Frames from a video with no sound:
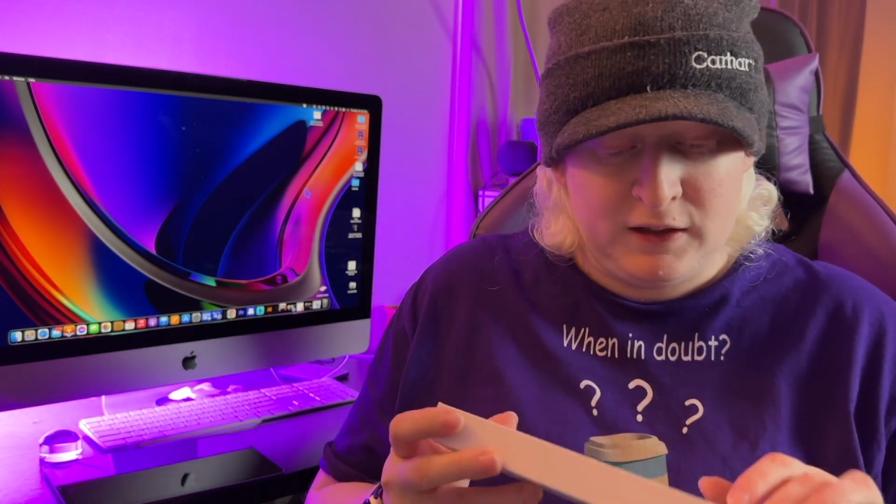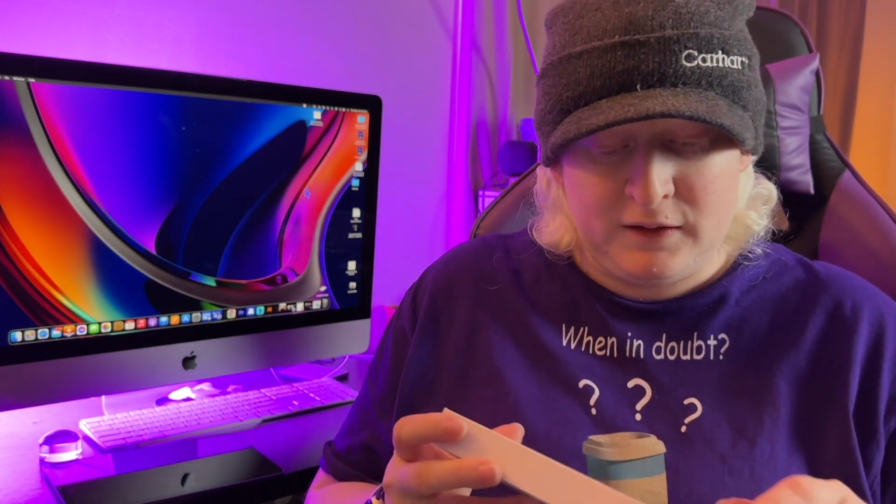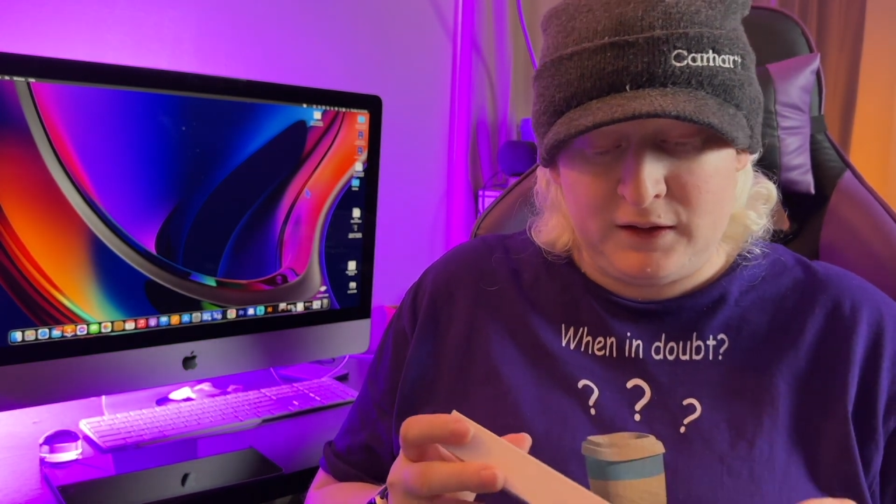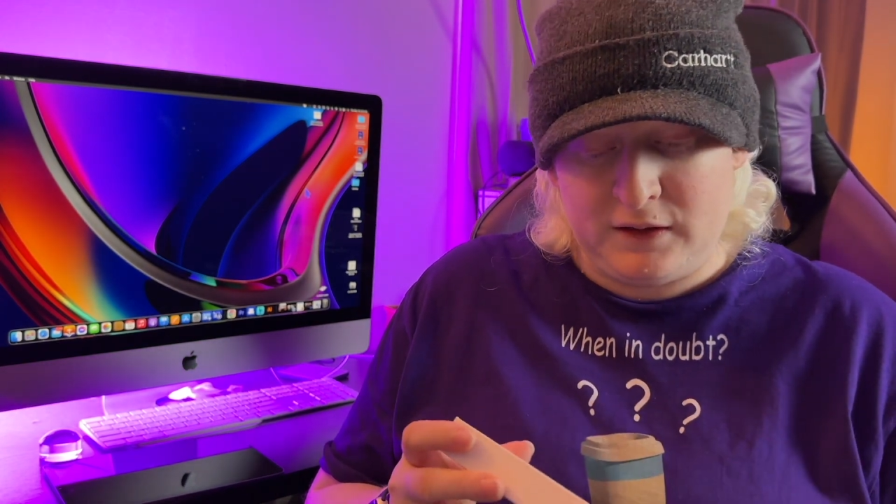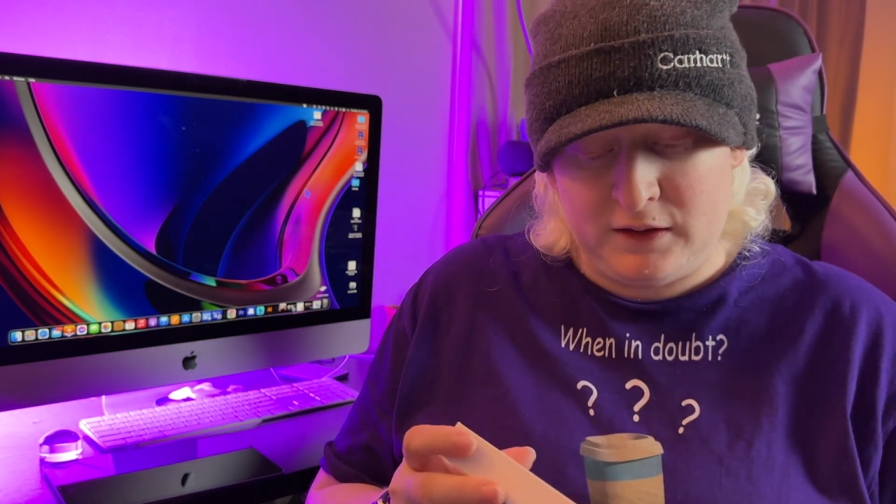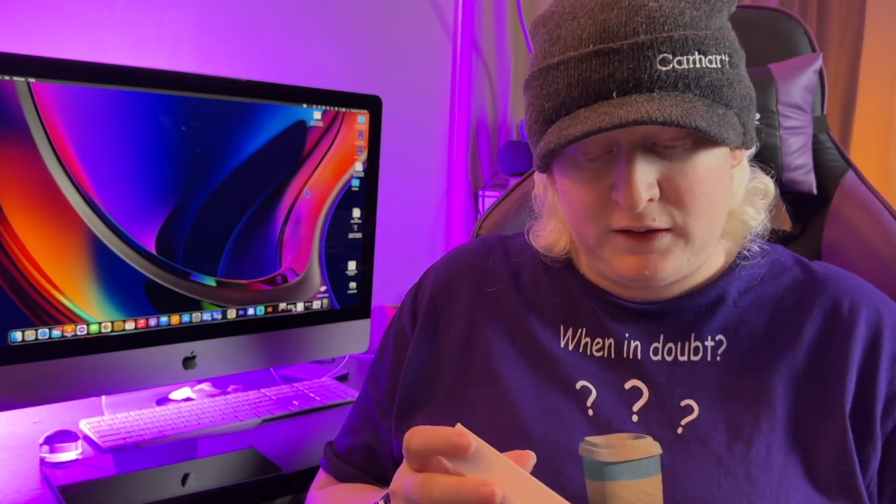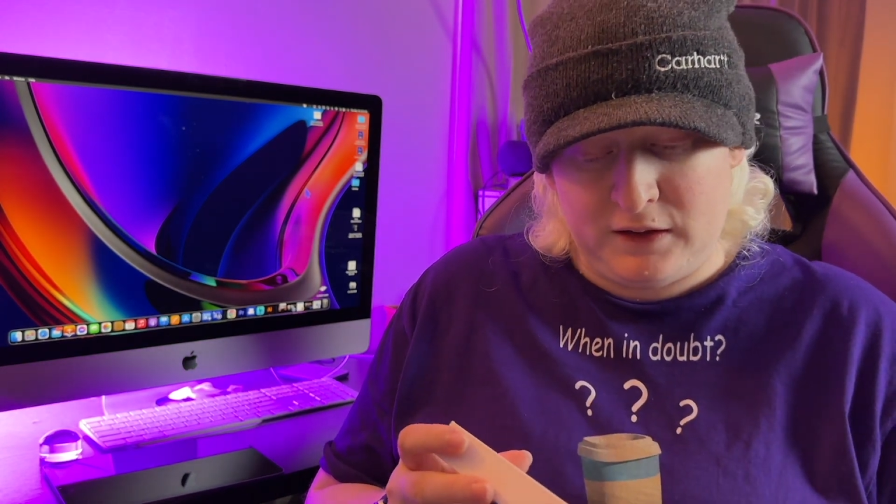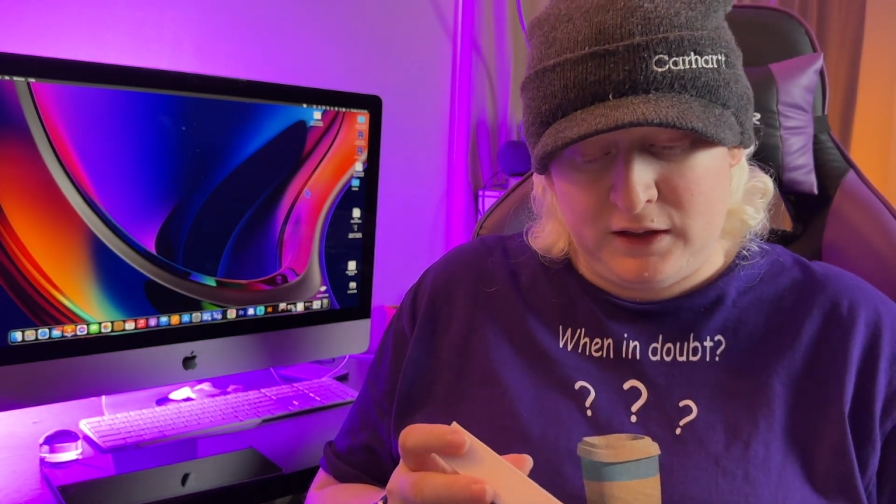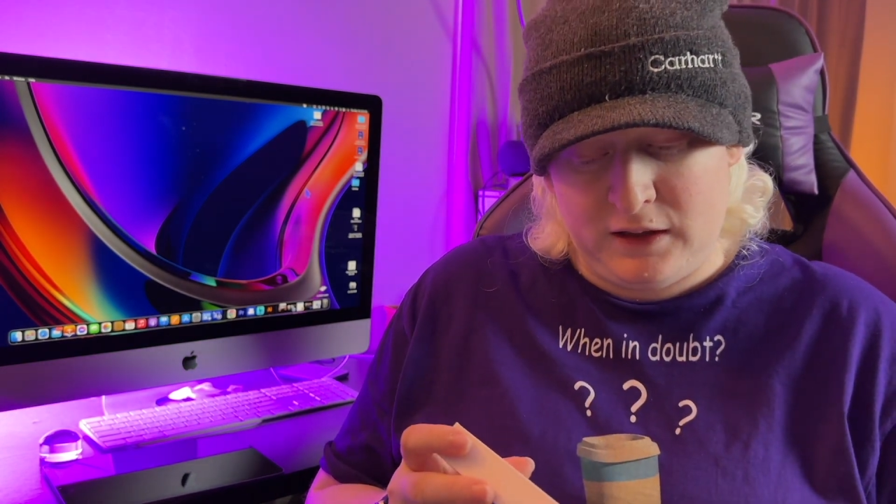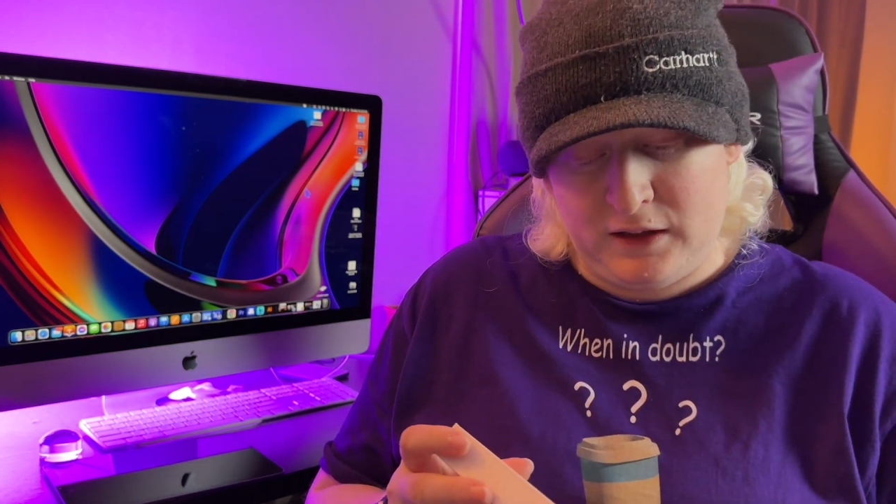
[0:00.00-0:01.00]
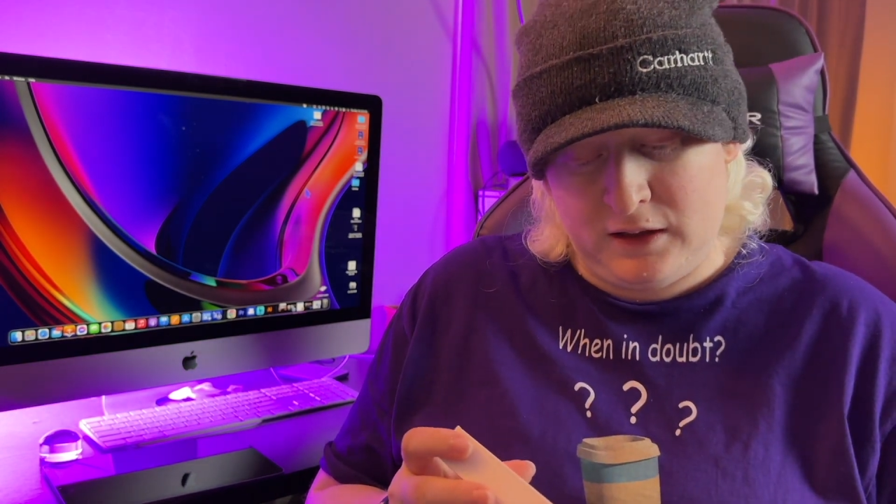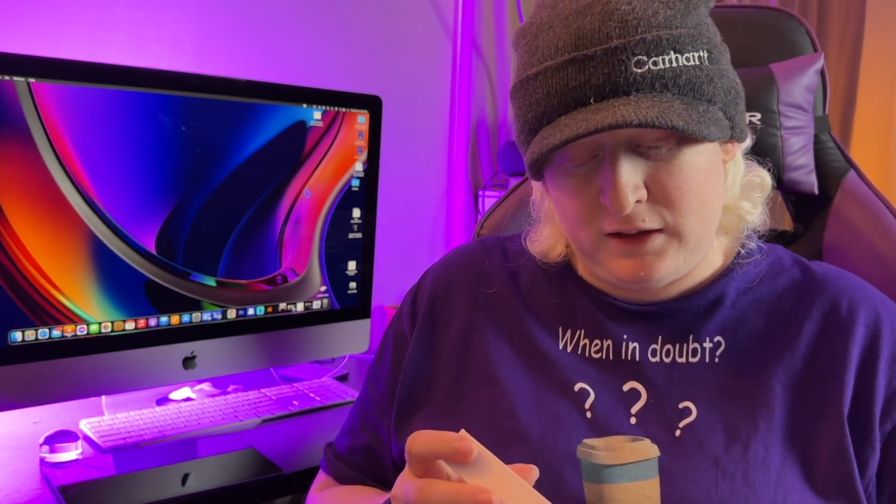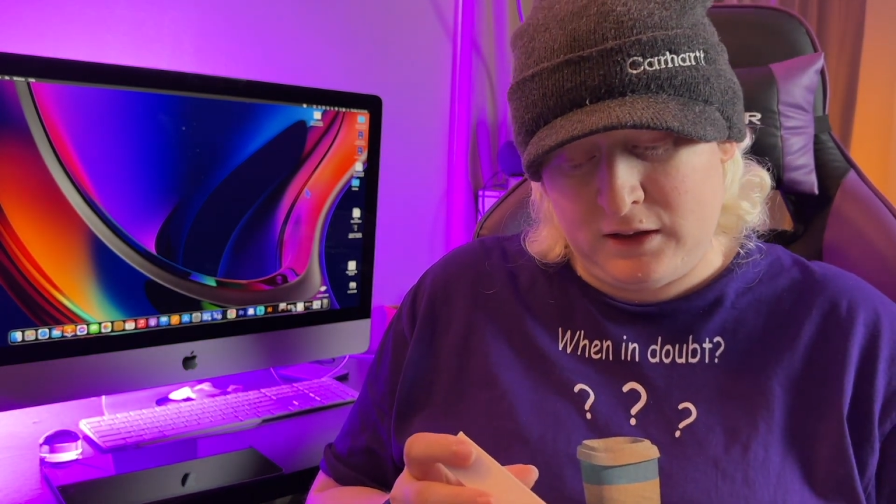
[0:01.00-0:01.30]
This is the